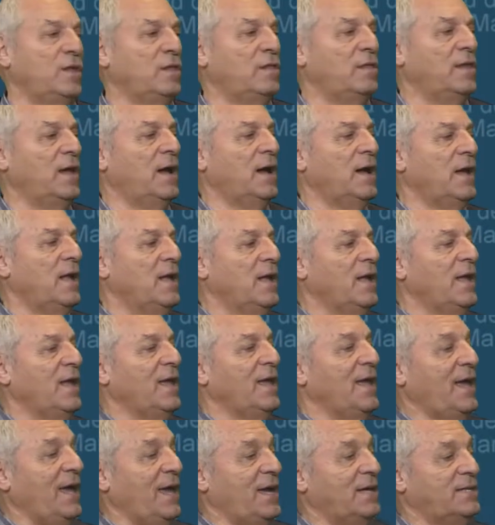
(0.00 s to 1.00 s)

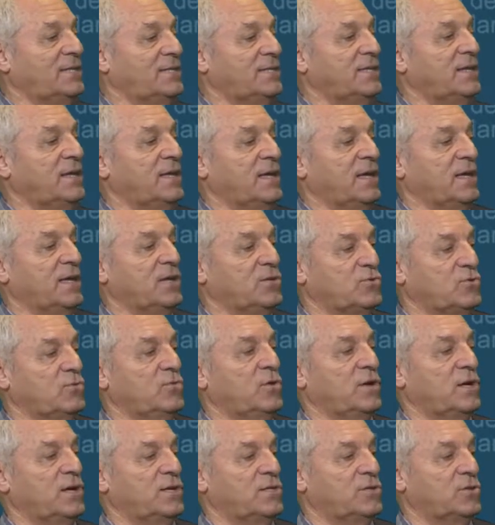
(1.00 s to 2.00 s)
x2,
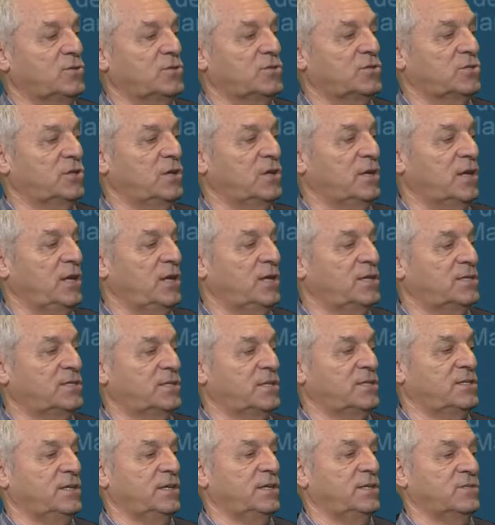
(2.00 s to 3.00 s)
x3,
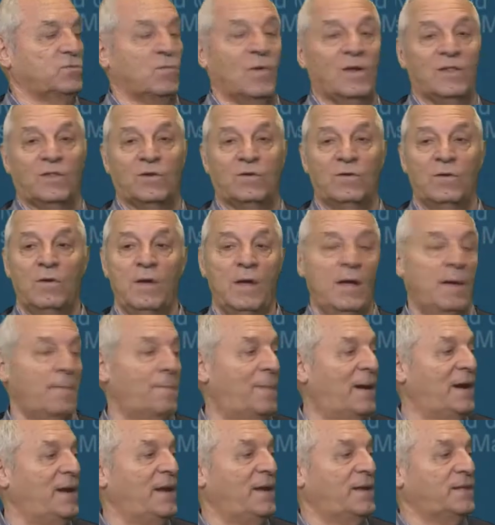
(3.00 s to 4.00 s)
x4, is
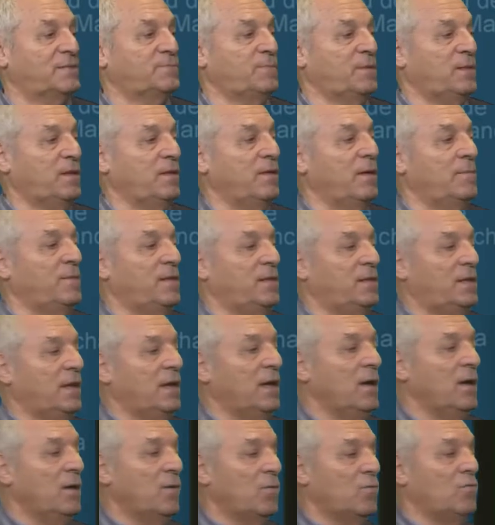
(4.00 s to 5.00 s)
1 1
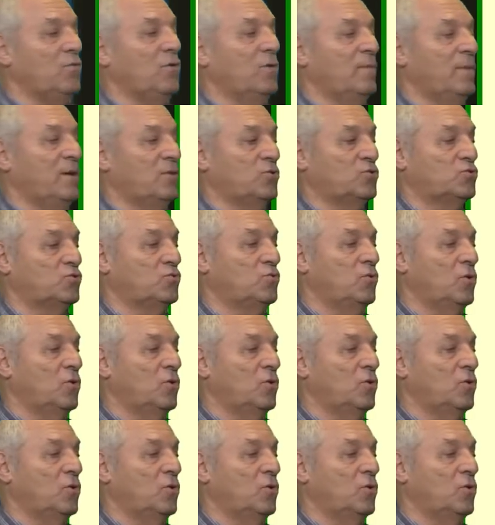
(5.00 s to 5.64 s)
0 0.